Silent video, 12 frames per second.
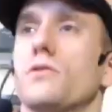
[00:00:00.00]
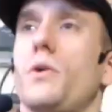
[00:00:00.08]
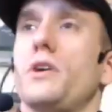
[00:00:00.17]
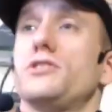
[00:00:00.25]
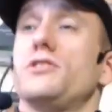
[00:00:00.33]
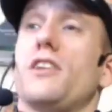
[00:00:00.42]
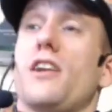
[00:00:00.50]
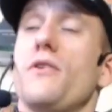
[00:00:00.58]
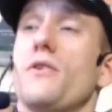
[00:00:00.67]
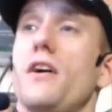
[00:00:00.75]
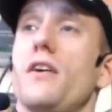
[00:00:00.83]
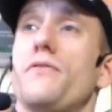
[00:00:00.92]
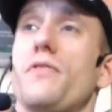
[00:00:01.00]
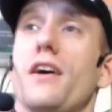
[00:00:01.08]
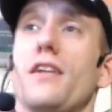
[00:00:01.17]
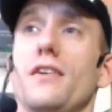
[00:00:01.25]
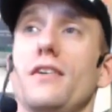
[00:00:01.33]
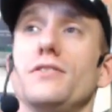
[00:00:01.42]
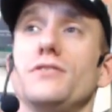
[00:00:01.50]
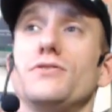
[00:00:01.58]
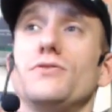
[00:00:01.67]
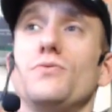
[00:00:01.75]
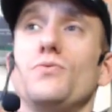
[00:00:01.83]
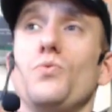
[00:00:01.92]
the question that I would have then
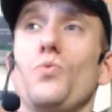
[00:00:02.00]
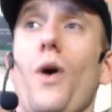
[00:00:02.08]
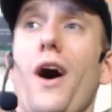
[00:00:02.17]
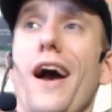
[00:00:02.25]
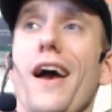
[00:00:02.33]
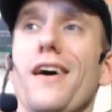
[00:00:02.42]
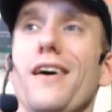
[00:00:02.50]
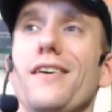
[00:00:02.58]
is why?